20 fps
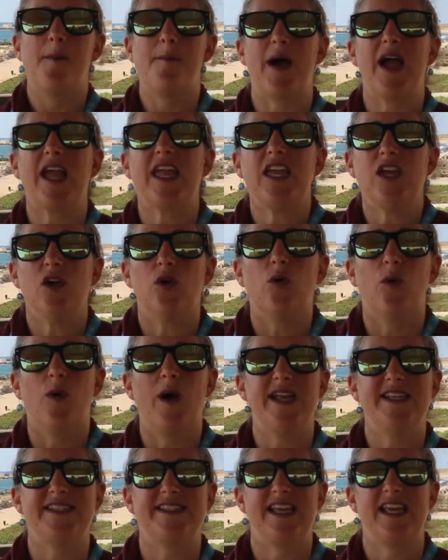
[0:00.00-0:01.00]
but he
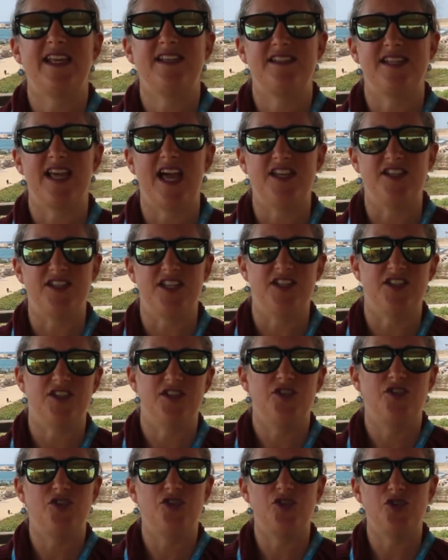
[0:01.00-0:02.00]
always intended
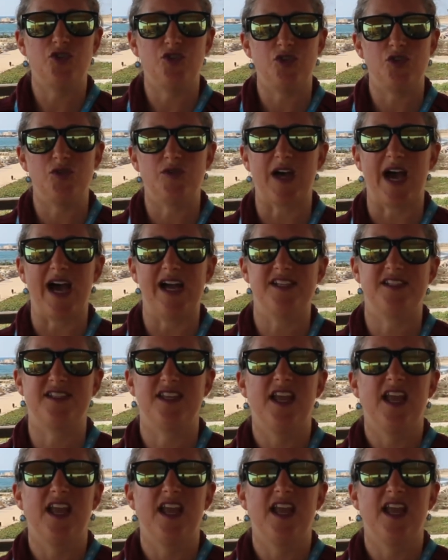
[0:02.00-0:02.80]
to do that.